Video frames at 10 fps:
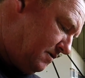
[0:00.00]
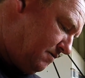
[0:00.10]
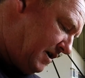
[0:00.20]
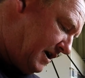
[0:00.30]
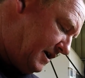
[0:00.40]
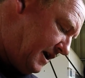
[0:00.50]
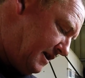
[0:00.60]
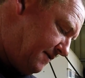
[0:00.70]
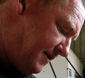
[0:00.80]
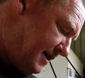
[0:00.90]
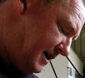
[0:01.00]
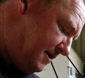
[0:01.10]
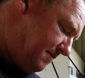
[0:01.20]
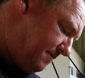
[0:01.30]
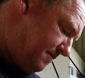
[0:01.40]
run it down the vein,
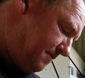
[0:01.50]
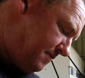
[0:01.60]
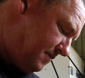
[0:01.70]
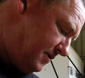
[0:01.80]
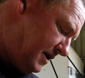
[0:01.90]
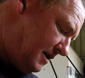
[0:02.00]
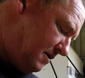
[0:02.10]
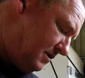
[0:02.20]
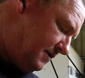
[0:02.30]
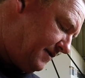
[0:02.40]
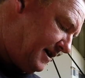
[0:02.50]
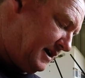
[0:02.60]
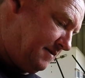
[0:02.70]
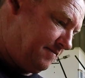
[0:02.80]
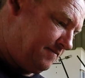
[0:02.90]
down along the vein,